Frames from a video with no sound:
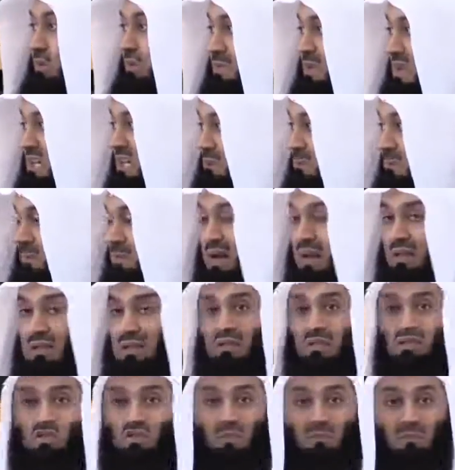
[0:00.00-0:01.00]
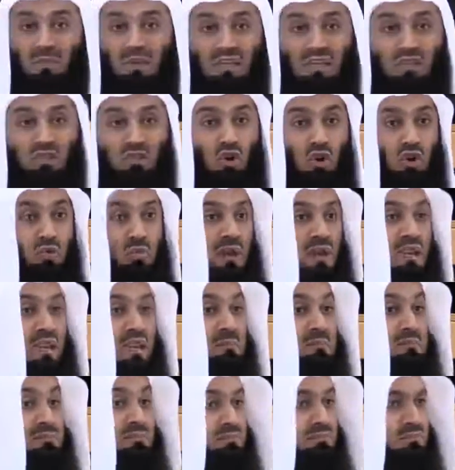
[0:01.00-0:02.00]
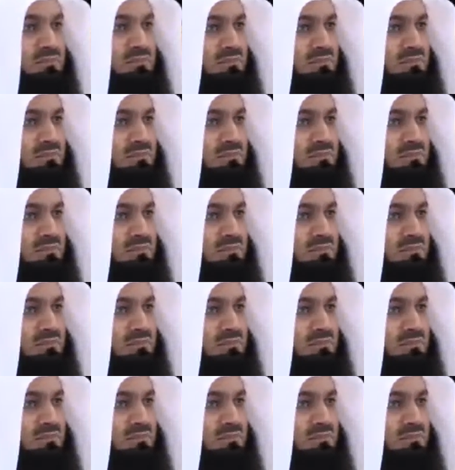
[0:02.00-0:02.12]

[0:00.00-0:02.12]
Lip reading: You meet brothers, you meet so many